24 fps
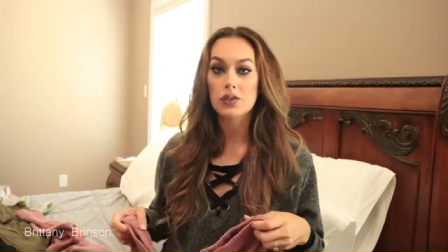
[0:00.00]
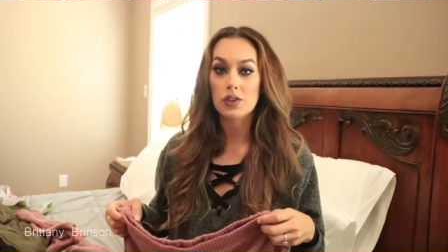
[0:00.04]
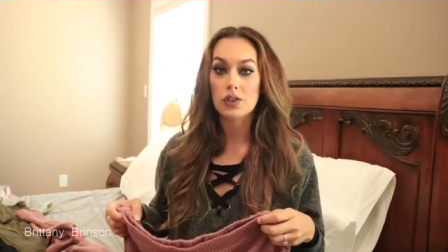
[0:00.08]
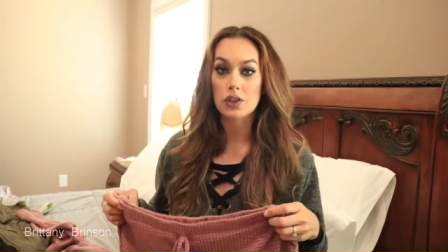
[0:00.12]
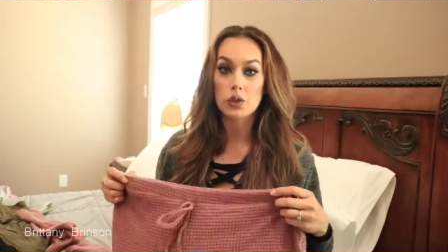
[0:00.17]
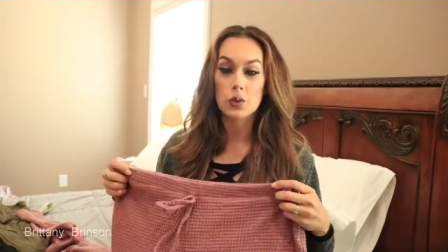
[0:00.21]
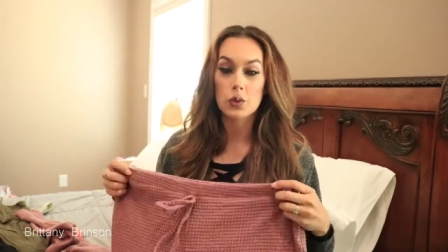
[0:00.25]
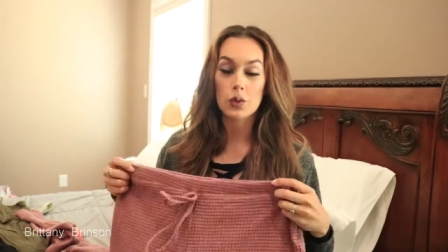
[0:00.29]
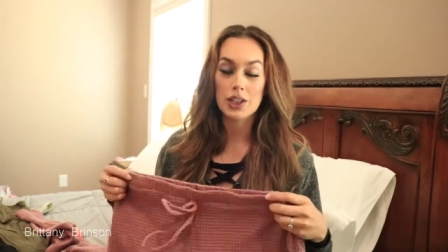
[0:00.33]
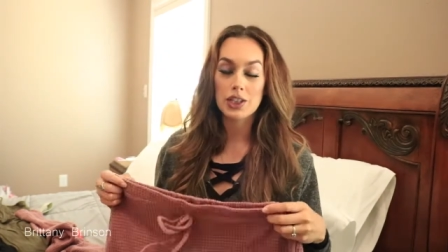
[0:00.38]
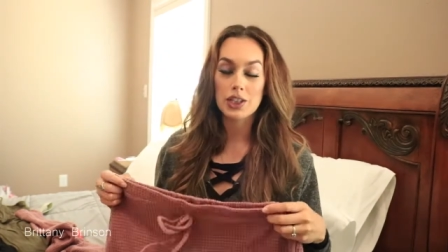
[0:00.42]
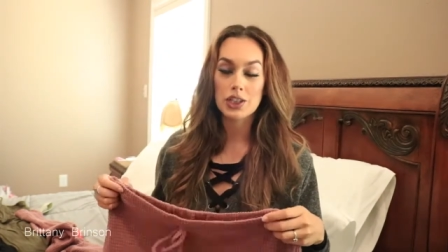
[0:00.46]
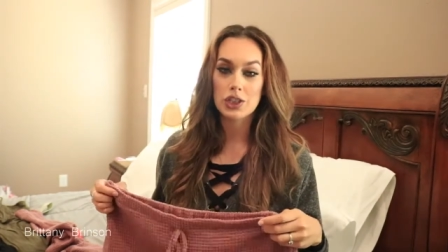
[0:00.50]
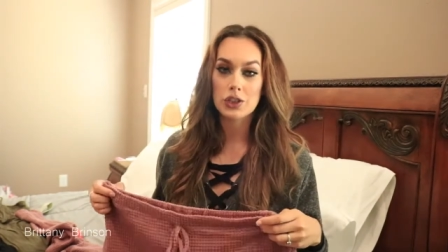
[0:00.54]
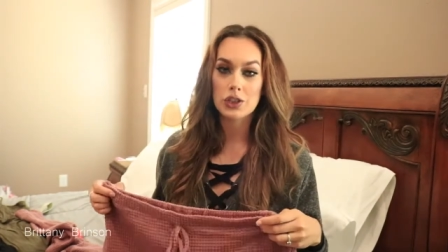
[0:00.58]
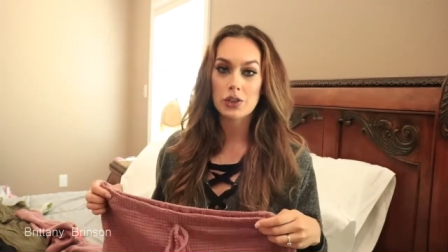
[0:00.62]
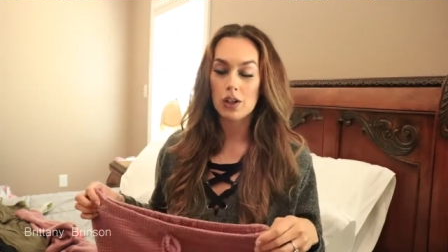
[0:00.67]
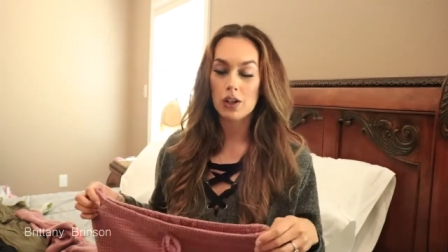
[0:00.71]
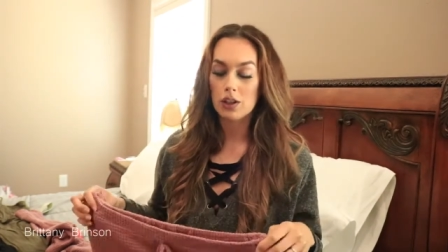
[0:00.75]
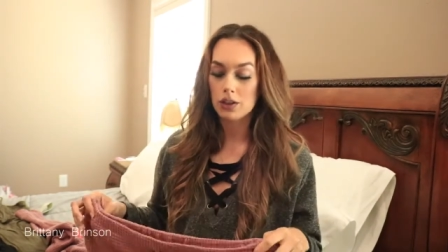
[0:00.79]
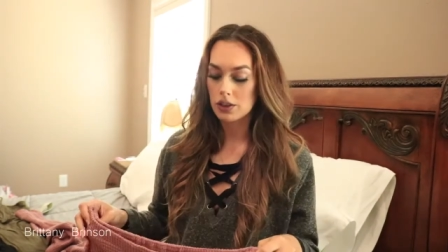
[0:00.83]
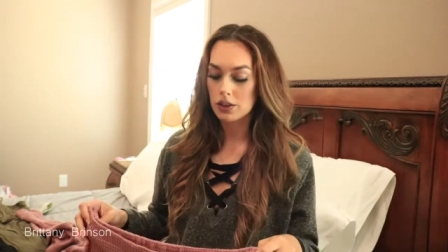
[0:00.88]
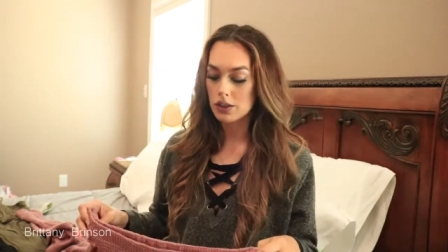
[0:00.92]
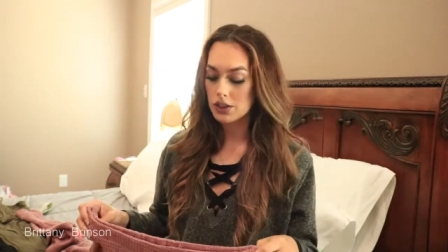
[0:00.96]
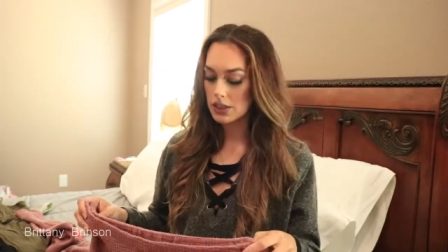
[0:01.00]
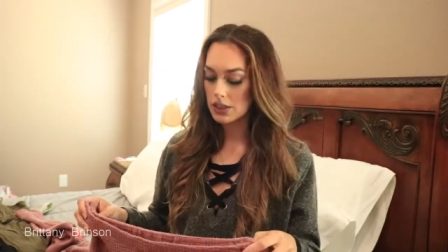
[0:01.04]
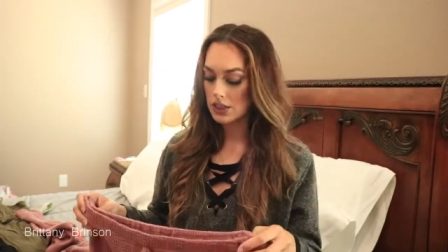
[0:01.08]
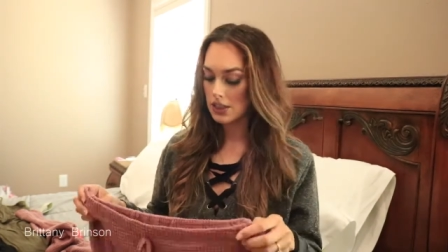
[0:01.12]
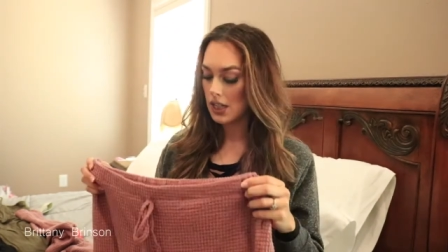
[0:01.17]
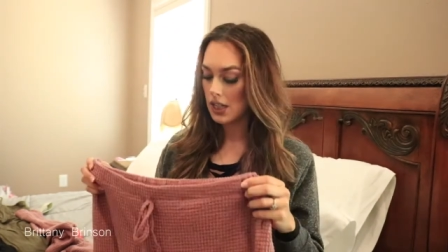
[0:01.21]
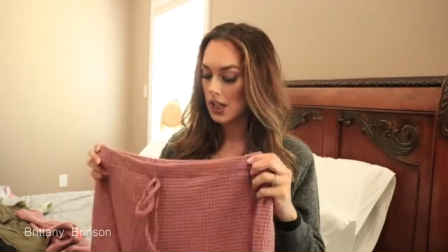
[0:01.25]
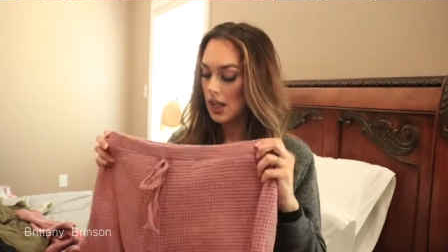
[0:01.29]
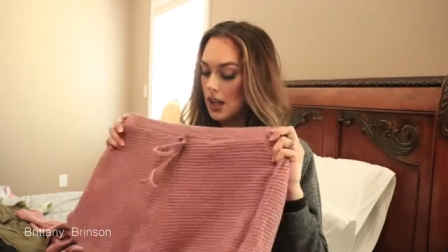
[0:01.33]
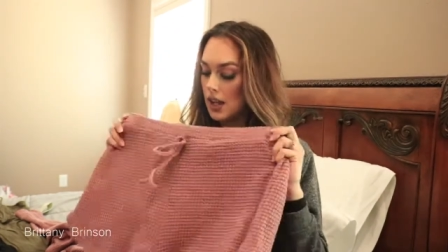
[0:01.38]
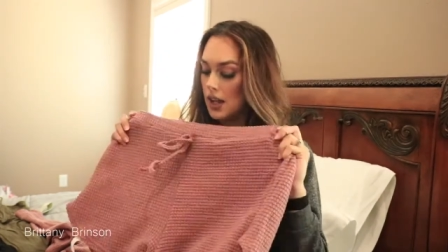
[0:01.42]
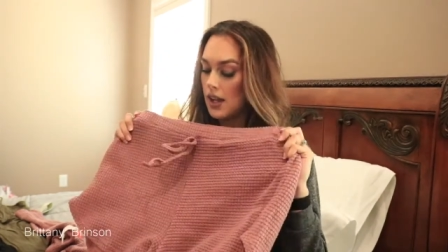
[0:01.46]
for $22
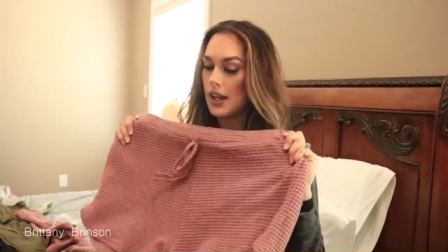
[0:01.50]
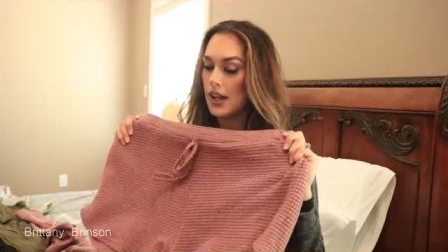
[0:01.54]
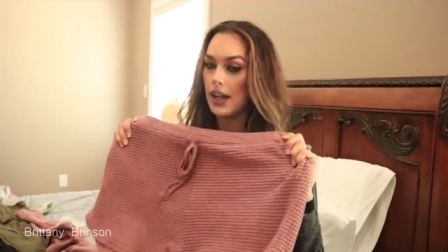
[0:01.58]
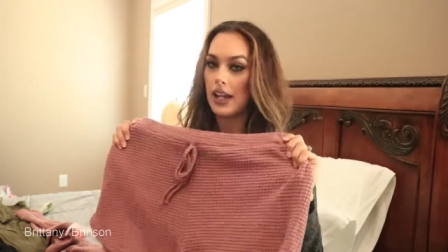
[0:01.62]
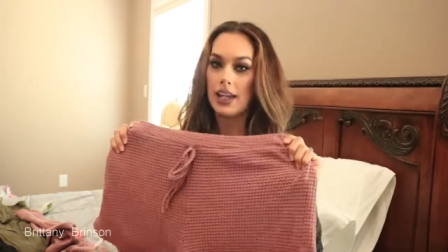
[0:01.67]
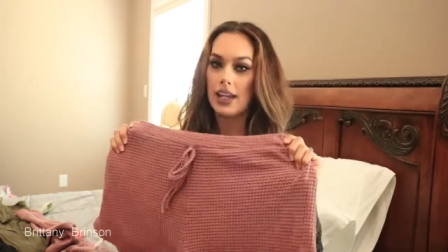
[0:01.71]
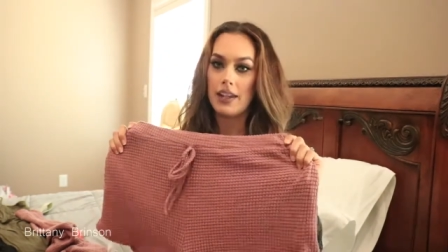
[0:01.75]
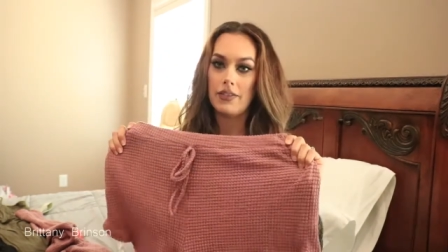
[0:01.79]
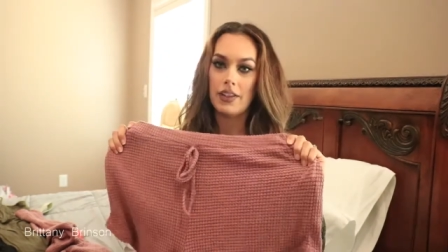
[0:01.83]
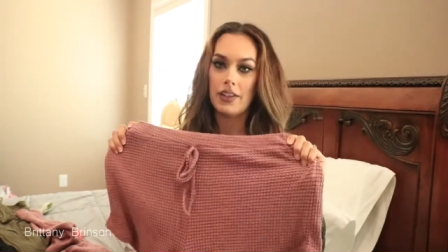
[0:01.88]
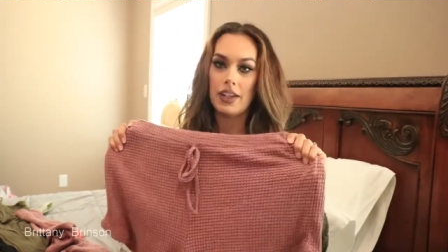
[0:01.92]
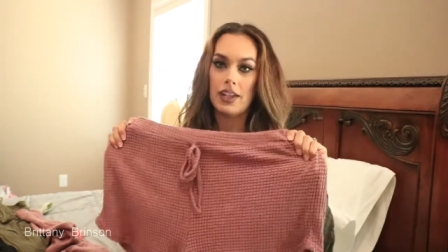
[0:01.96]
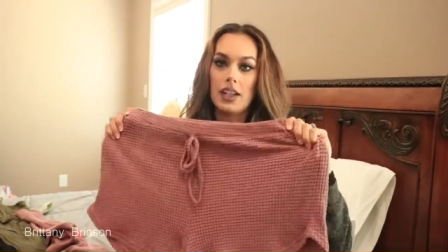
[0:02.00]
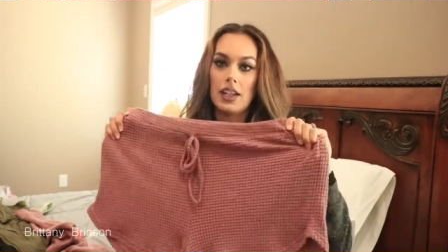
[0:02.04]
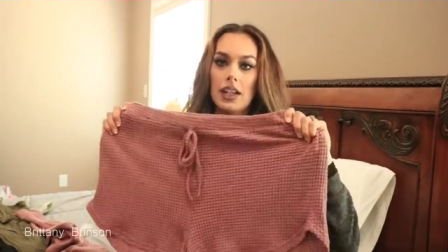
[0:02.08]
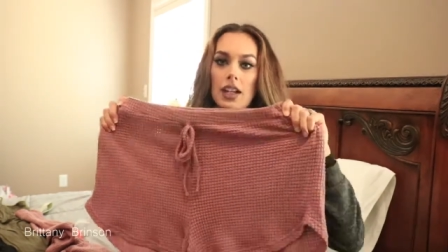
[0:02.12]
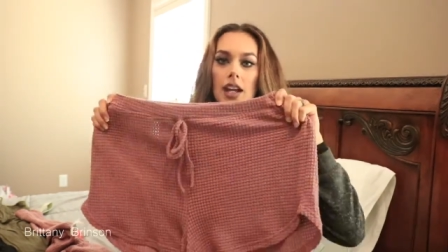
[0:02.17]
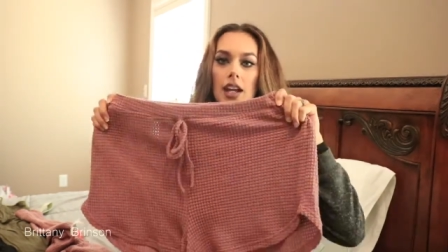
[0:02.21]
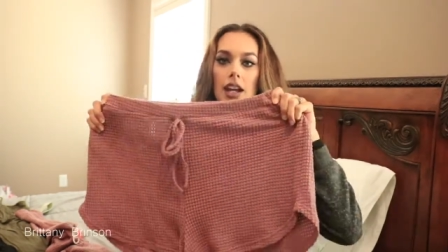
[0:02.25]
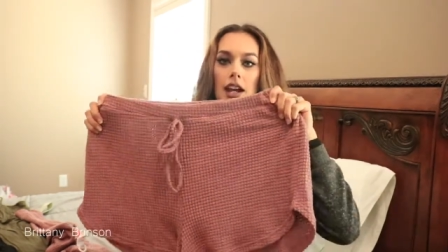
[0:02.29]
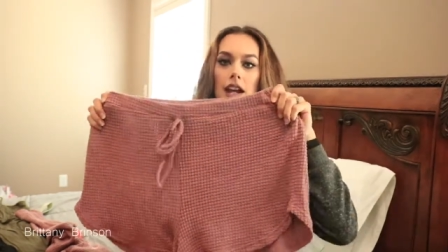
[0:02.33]
even,